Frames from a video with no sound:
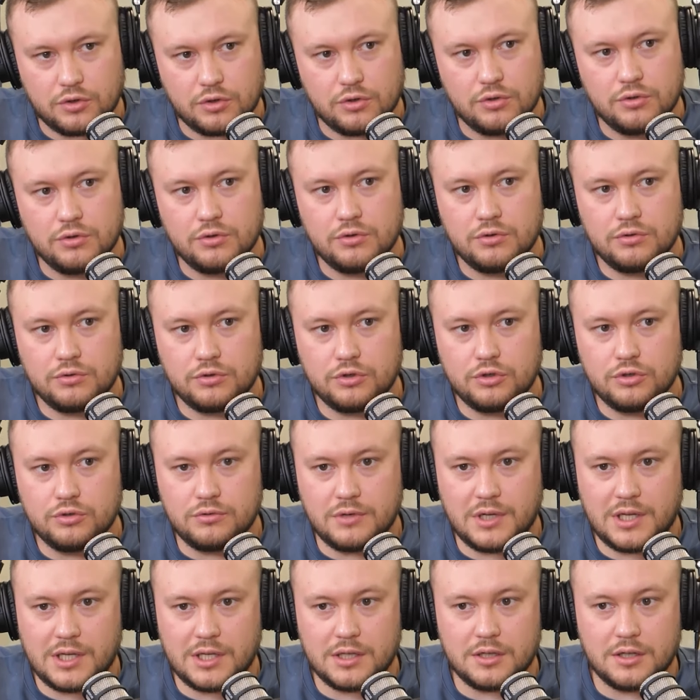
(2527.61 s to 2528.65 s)
who you
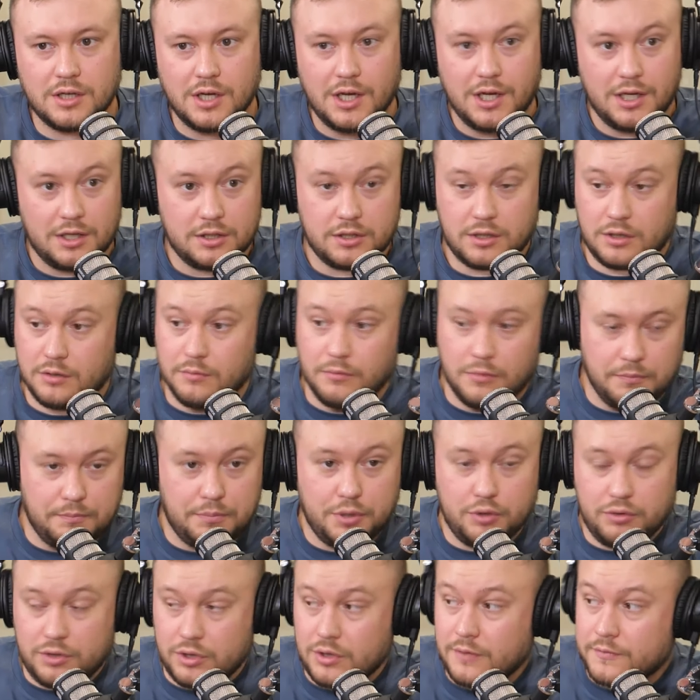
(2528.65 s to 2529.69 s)
need.
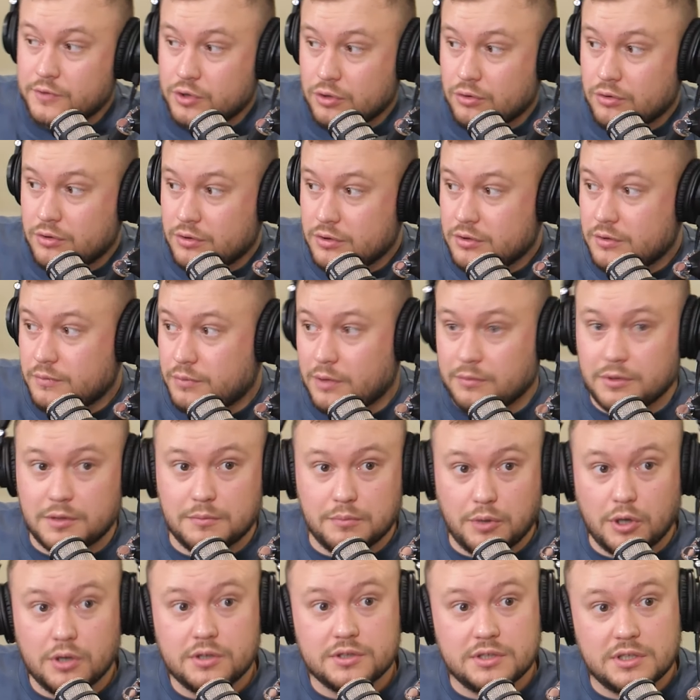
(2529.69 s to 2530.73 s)
Building off Jordan's probably
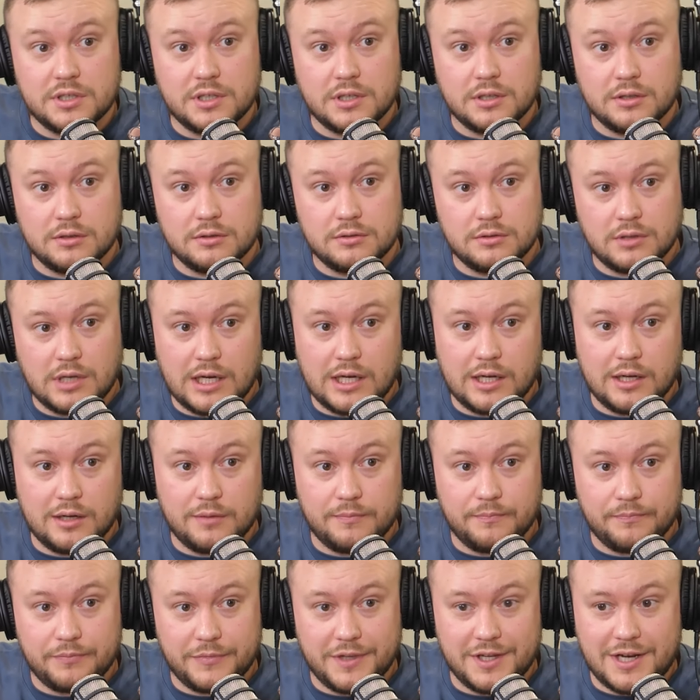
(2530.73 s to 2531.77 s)
boxing
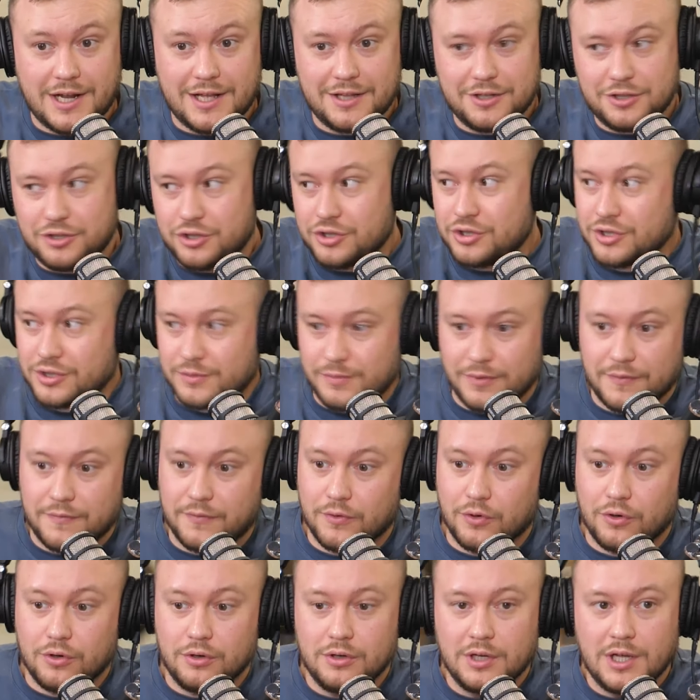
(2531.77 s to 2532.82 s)
um, analogy just
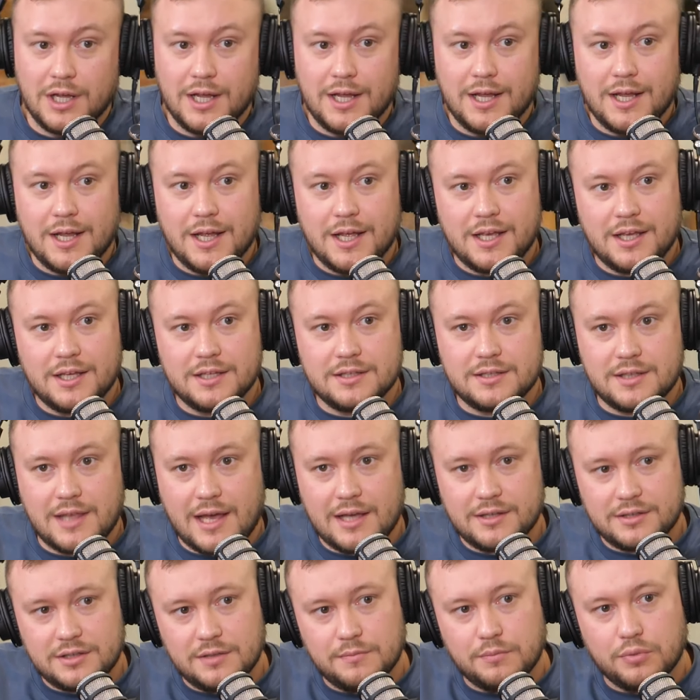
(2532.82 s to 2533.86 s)
before, is
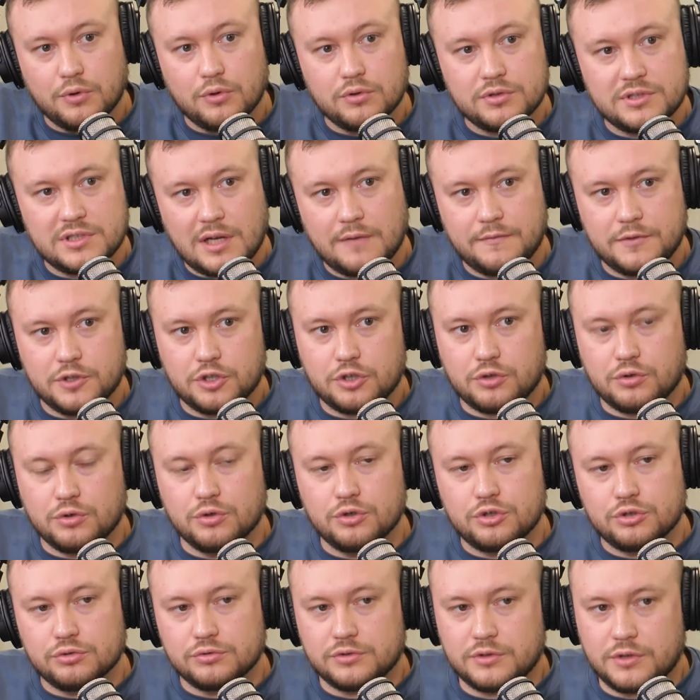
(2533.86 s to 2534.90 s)
that support staff is
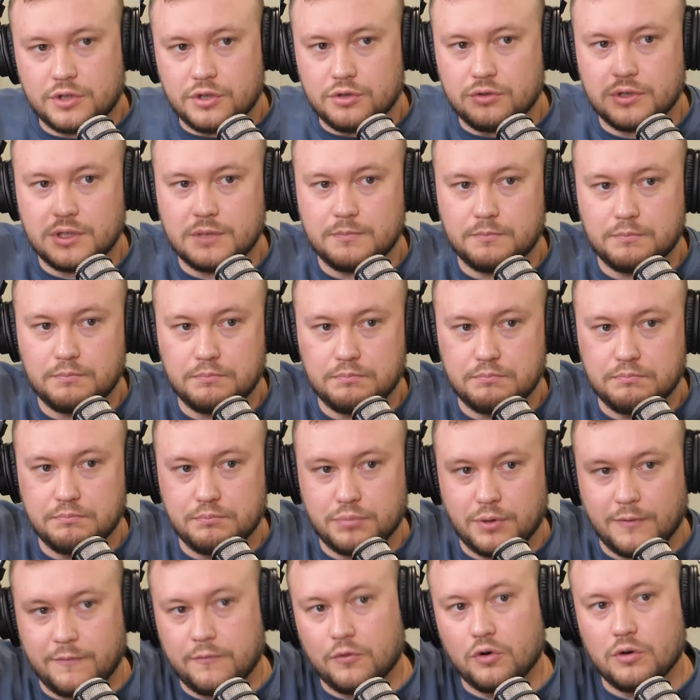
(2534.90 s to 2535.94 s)
crucial to you
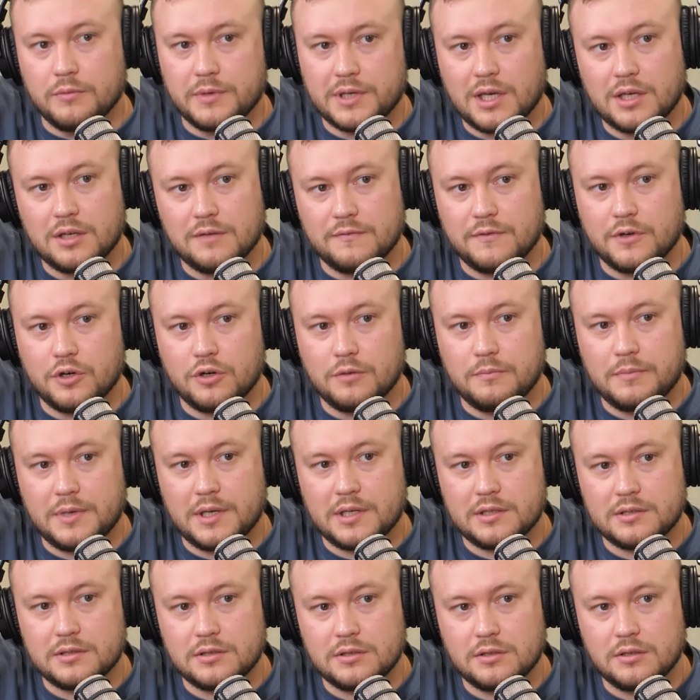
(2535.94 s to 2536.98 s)
performing at your very
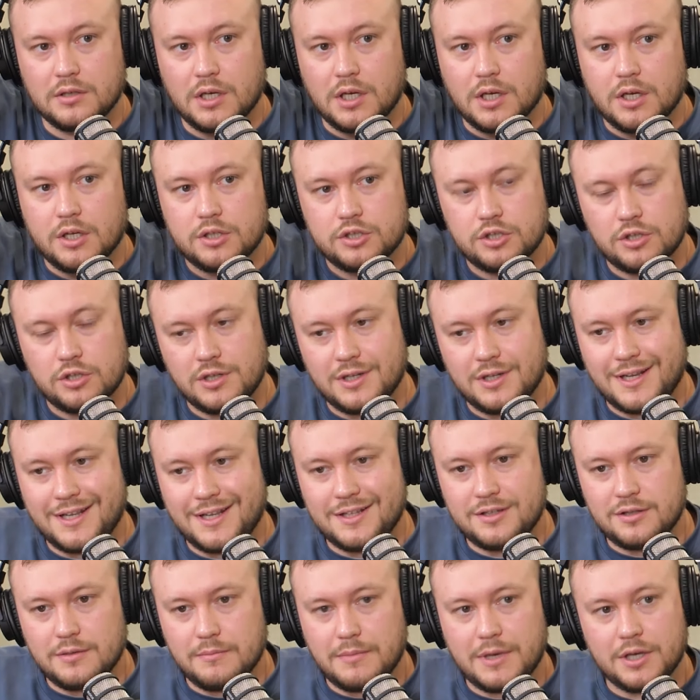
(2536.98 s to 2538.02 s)
best. So you
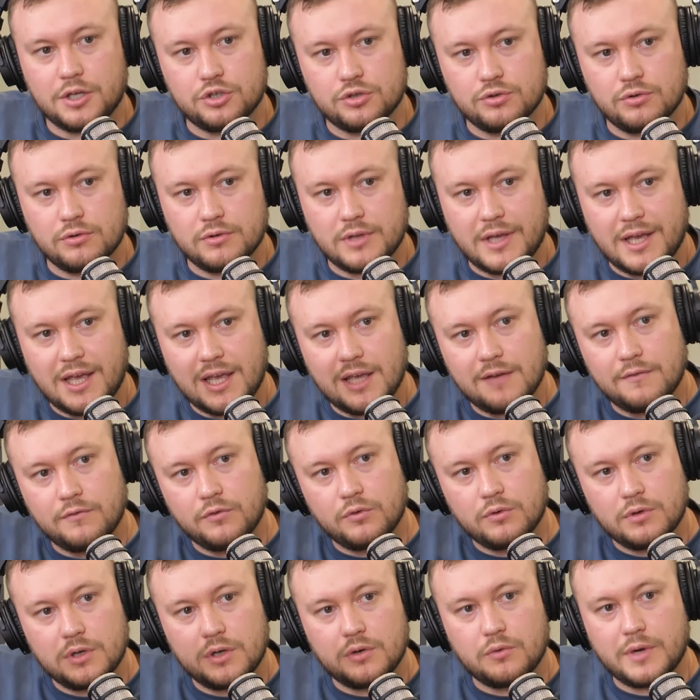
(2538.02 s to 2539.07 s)
need to make sure that
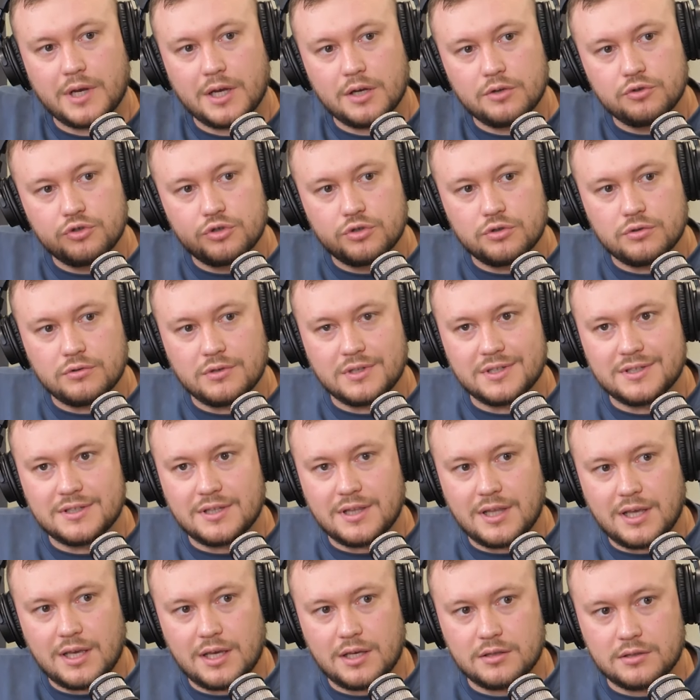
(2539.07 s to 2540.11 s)
everyone around you is
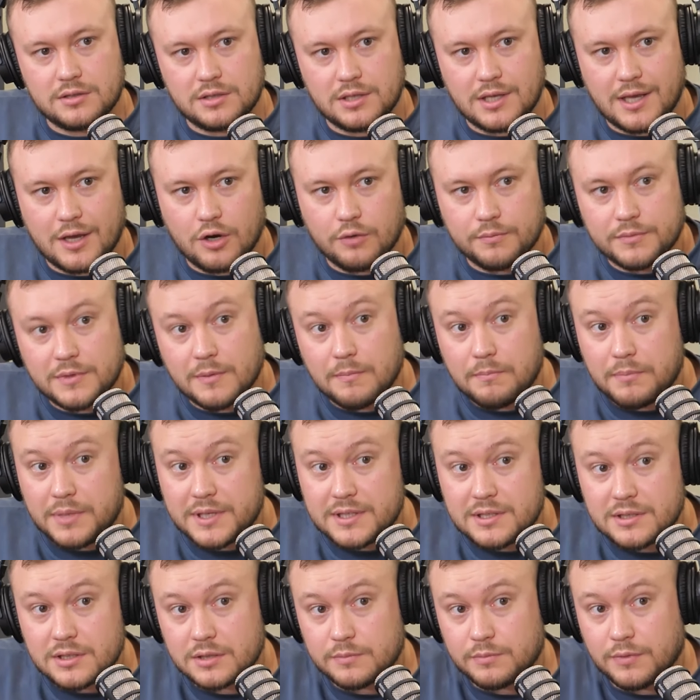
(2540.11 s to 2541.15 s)
there to help the
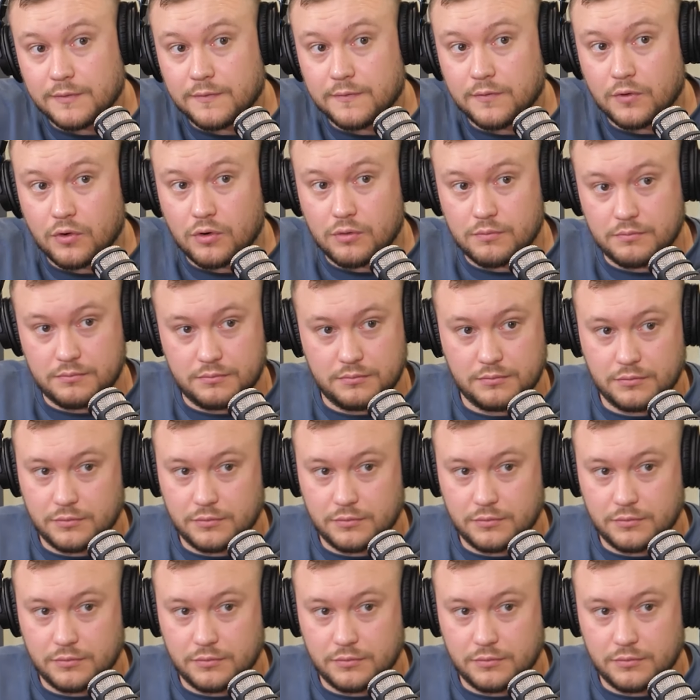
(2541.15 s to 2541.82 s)
business perform,